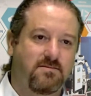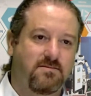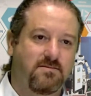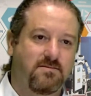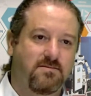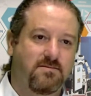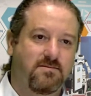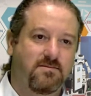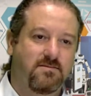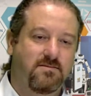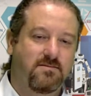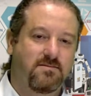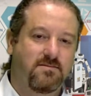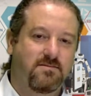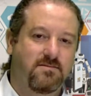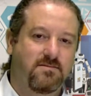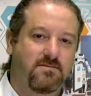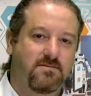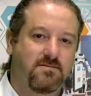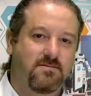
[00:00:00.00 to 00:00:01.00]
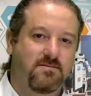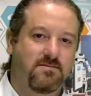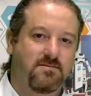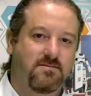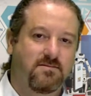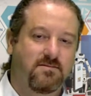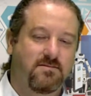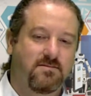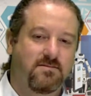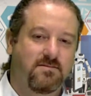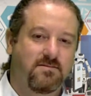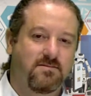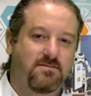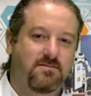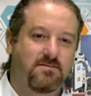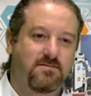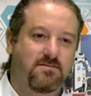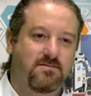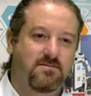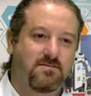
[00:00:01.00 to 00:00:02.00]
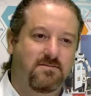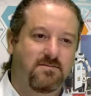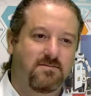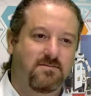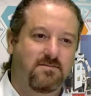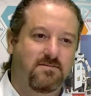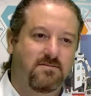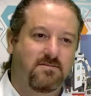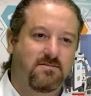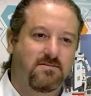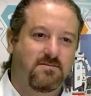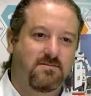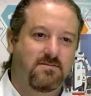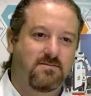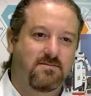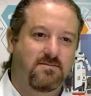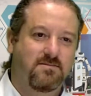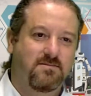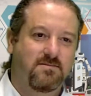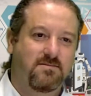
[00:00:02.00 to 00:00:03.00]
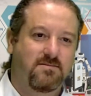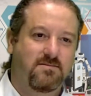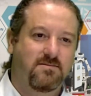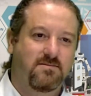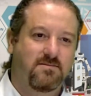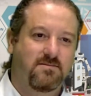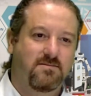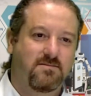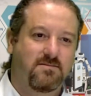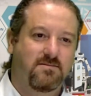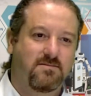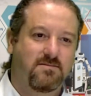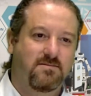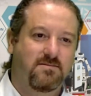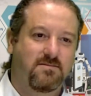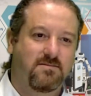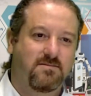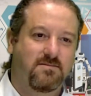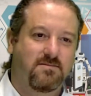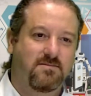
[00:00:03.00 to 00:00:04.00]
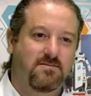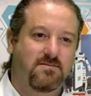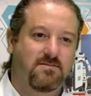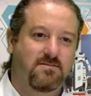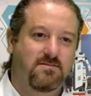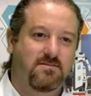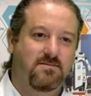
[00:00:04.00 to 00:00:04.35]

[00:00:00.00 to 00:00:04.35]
No one is speaking in this clip.